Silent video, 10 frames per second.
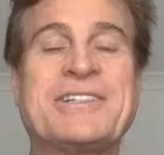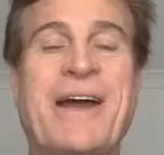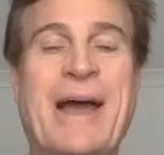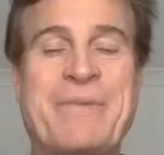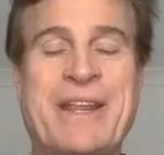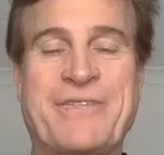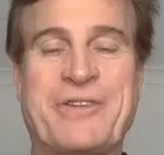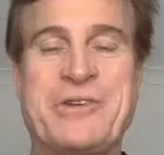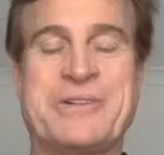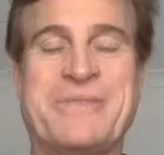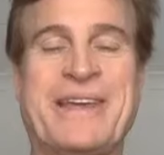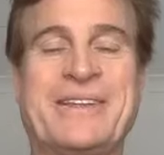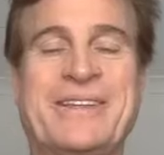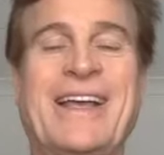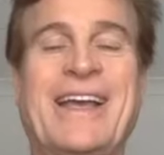happening for you,
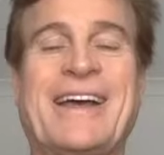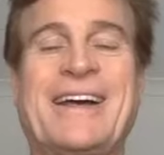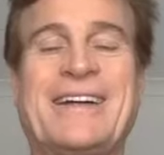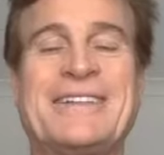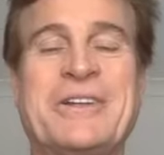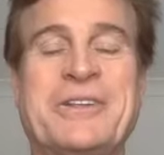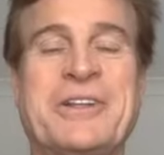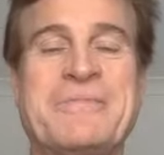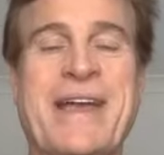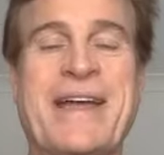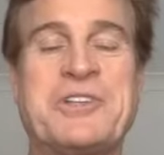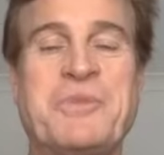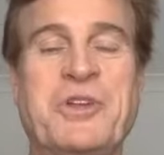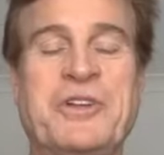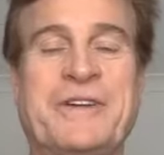Camille. Your little man is
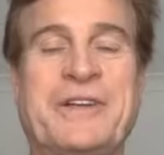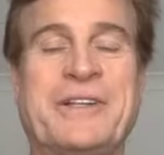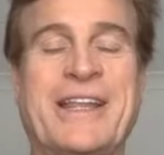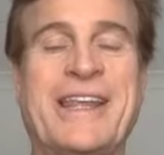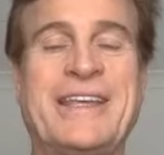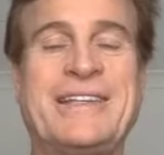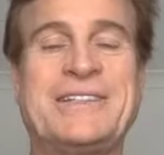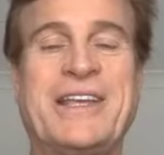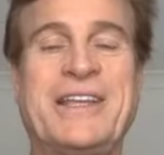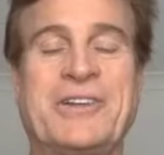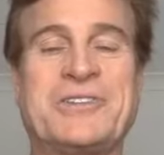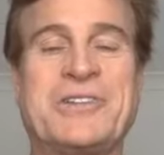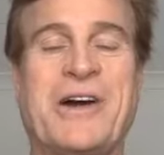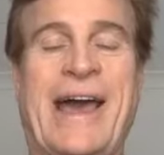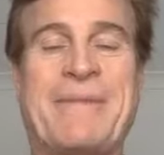beautiful, and he looks
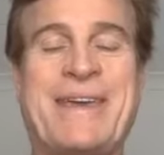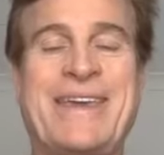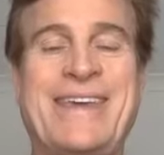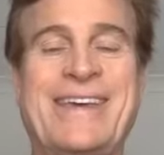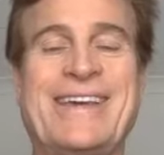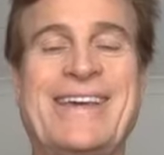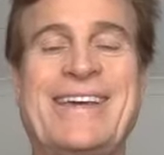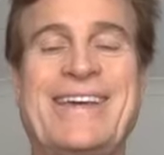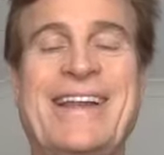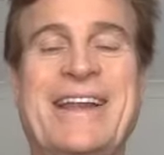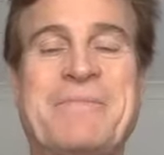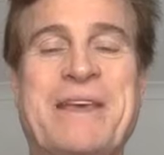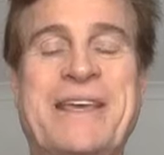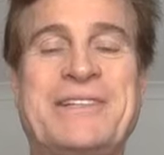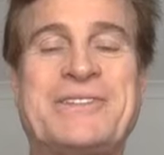so happy and at
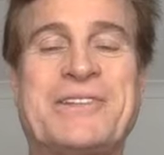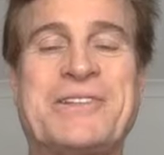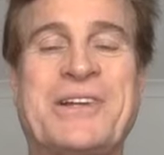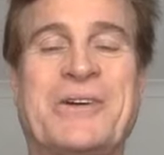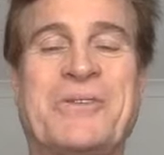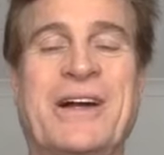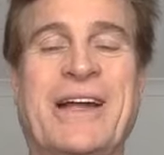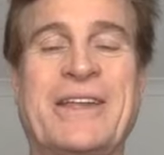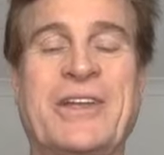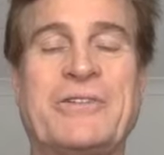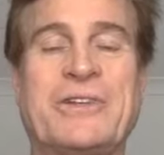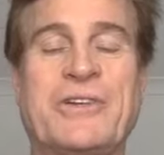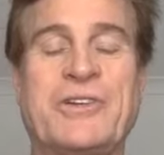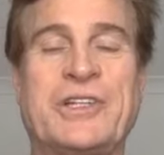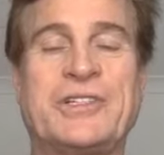peace. So, and
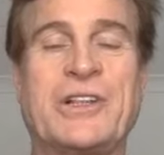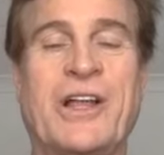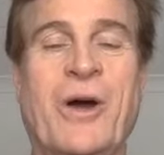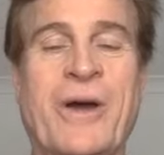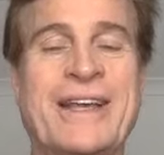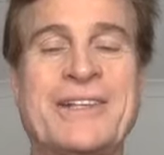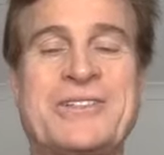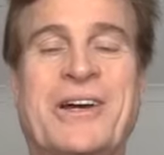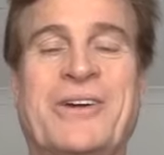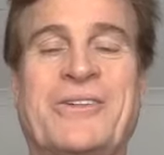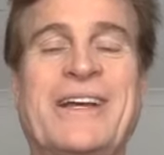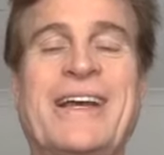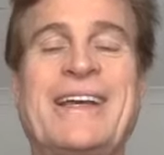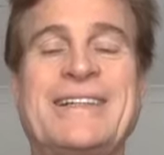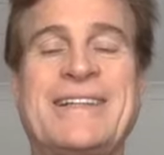you're just glowing. So
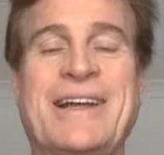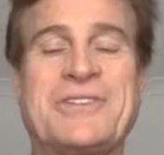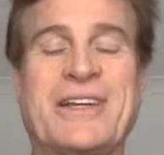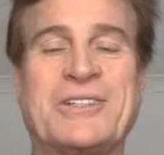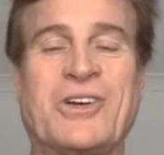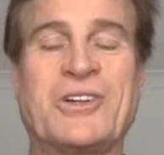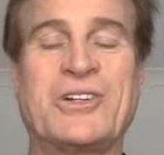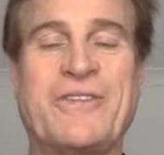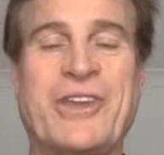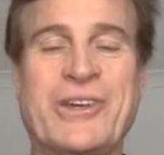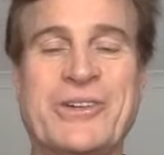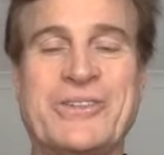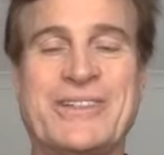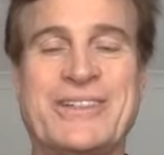sounds like it's all good for you.